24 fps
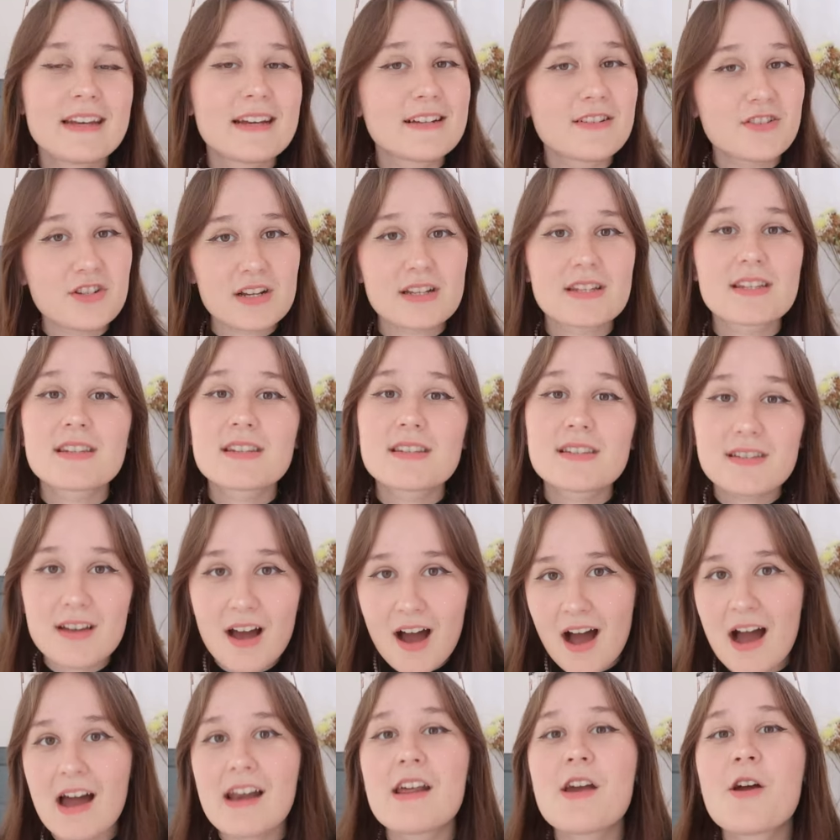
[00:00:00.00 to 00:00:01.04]
Just
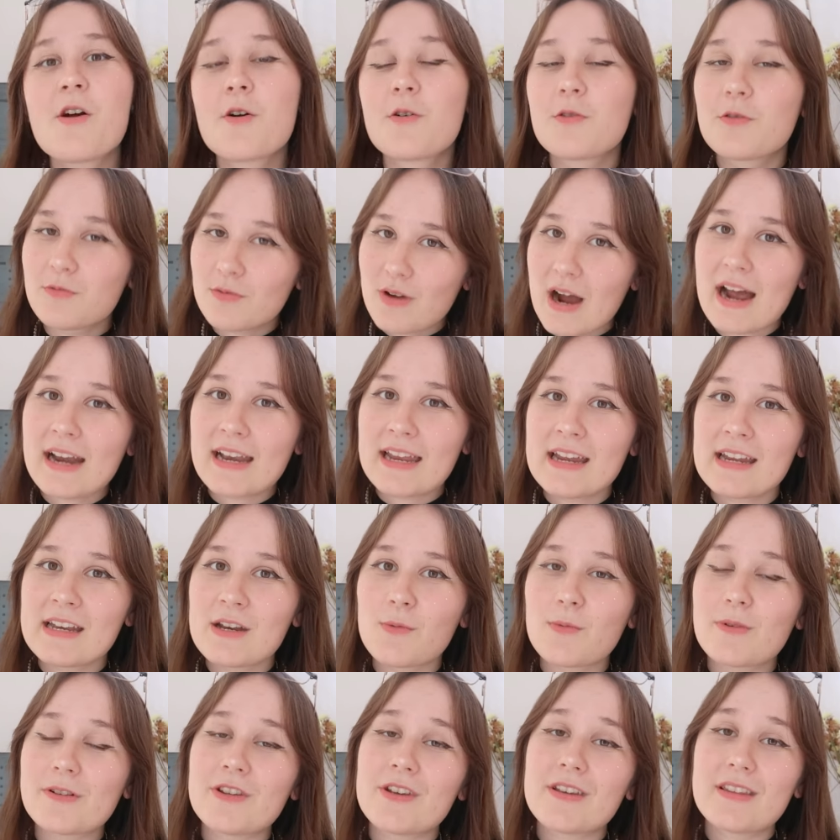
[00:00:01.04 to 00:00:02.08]
start writing
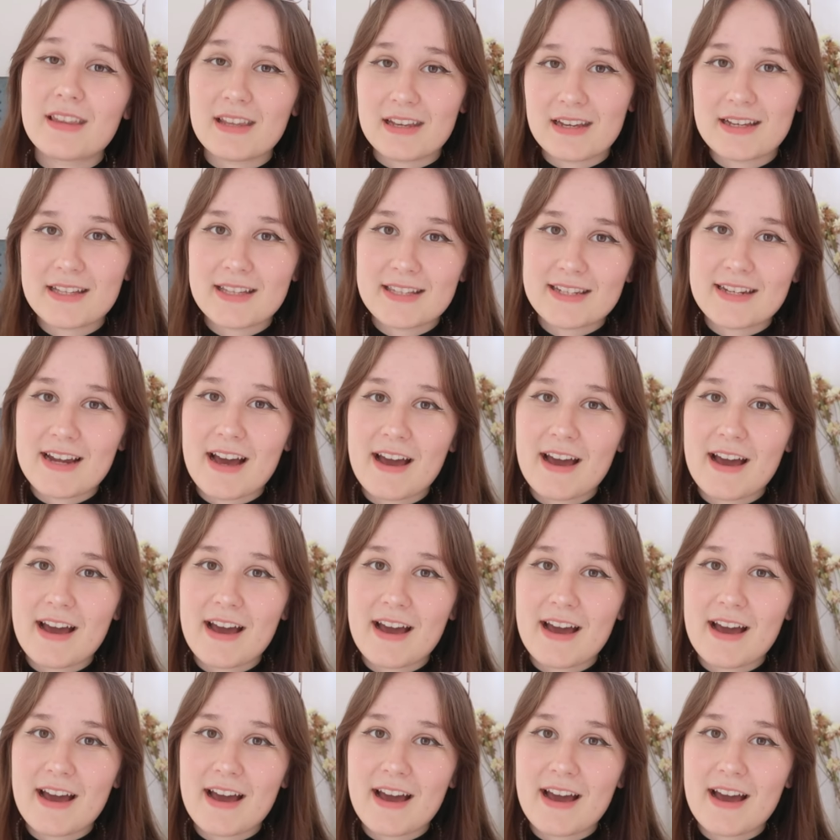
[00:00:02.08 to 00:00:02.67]
when you think it's